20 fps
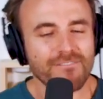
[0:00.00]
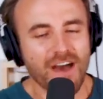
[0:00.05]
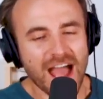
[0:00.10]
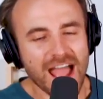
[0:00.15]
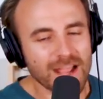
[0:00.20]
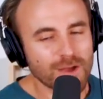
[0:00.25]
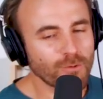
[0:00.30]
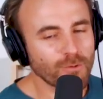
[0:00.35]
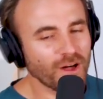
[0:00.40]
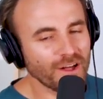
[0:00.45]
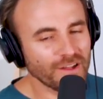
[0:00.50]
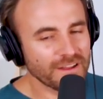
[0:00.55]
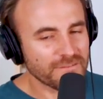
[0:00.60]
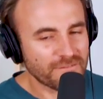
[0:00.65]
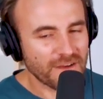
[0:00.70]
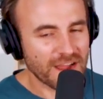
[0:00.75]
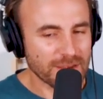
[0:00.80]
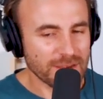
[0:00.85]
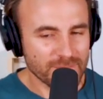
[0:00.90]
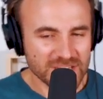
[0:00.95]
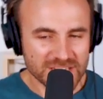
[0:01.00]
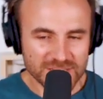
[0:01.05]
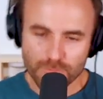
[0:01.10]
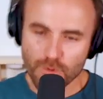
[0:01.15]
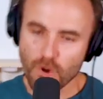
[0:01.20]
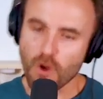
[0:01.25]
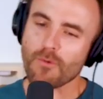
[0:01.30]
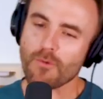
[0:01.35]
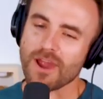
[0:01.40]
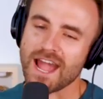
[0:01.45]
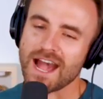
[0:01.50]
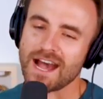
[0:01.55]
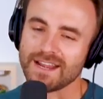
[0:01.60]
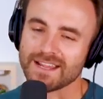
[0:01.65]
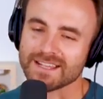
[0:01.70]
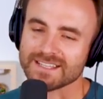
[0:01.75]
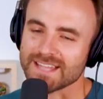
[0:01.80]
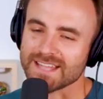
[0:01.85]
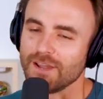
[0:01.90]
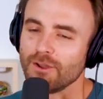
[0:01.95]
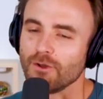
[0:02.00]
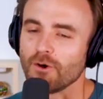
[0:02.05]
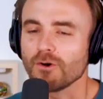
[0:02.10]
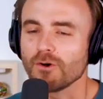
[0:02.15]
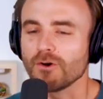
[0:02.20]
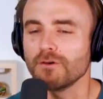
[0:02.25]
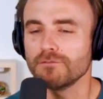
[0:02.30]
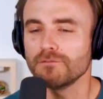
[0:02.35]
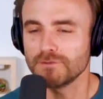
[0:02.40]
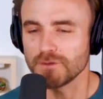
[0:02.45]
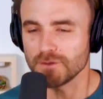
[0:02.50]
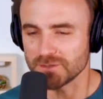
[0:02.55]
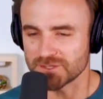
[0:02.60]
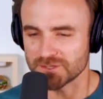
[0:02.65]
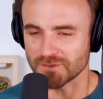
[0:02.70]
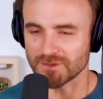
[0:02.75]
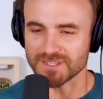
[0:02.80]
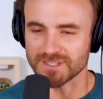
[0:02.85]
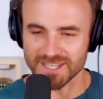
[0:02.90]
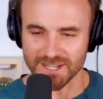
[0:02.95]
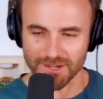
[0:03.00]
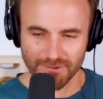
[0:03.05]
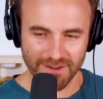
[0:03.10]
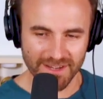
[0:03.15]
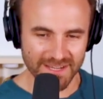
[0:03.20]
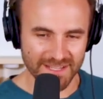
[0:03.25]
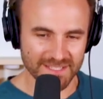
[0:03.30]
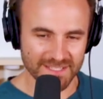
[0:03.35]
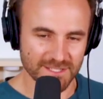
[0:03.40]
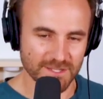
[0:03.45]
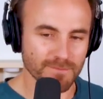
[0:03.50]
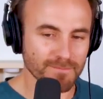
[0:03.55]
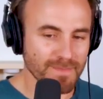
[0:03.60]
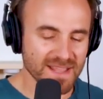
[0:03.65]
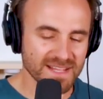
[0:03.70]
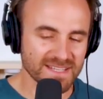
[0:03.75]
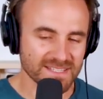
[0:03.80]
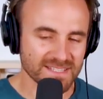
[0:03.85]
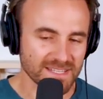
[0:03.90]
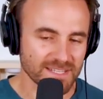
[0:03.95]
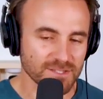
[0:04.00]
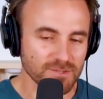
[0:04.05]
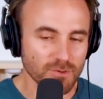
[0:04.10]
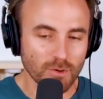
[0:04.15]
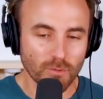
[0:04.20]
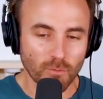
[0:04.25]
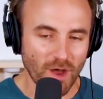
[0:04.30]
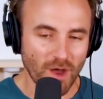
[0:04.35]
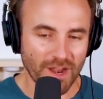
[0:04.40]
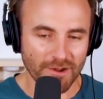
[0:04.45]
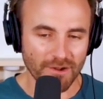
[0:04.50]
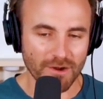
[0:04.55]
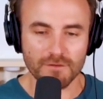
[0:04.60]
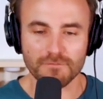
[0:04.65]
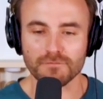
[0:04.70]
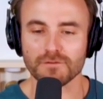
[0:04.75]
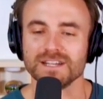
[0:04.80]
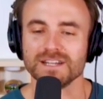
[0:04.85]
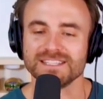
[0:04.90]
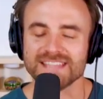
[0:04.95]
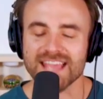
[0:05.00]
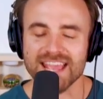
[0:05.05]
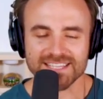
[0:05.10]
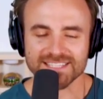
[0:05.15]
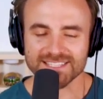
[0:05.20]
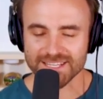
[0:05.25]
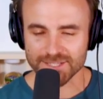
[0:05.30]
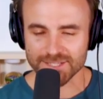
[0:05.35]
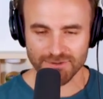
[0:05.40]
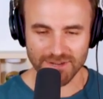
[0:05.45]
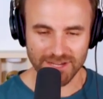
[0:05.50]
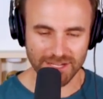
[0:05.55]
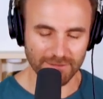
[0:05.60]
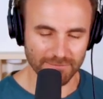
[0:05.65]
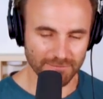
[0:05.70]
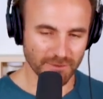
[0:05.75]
high-quality vitamins, probiotics, and whole food-sourced ingredients you mix into a water for a tasty drink of